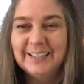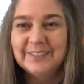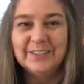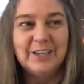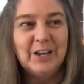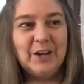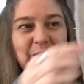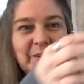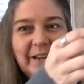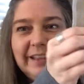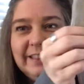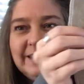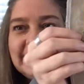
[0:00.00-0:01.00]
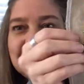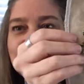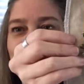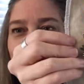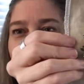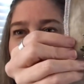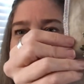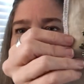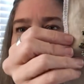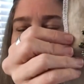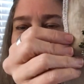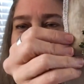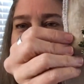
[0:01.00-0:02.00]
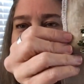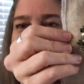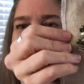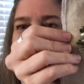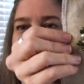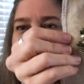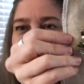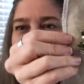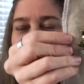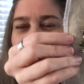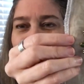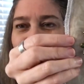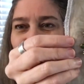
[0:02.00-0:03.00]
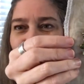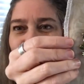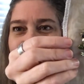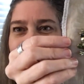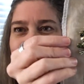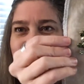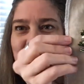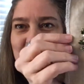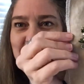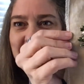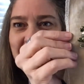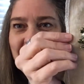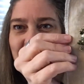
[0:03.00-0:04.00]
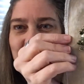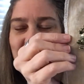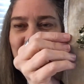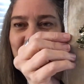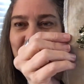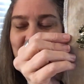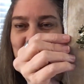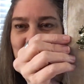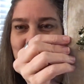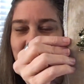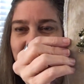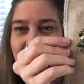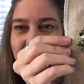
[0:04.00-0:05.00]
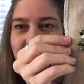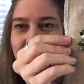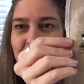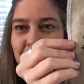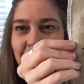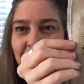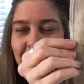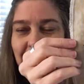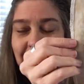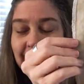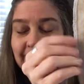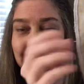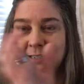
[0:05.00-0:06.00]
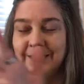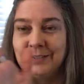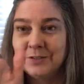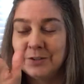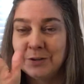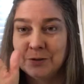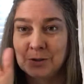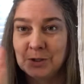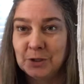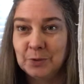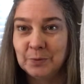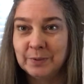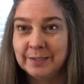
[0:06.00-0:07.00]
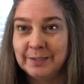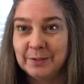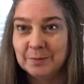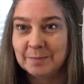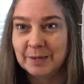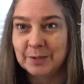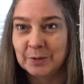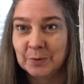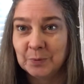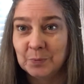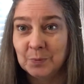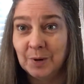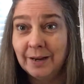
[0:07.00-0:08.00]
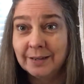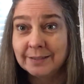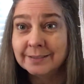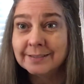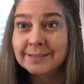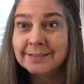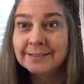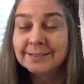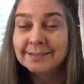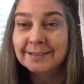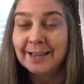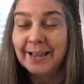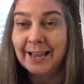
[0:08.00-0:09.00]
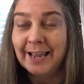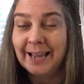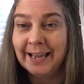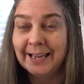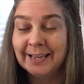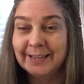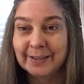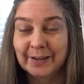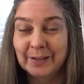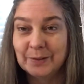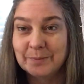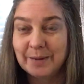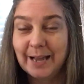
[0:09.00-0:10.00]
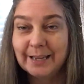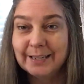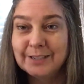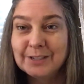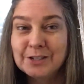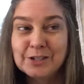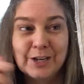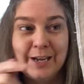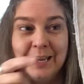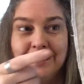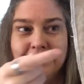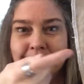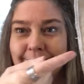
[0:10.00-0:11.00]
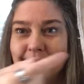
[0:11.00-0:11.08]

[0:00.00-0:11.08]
but oh and this needle minder my aunt sent me that needle minder. I didn't even know she knew what a needle minder was. And I got a little package and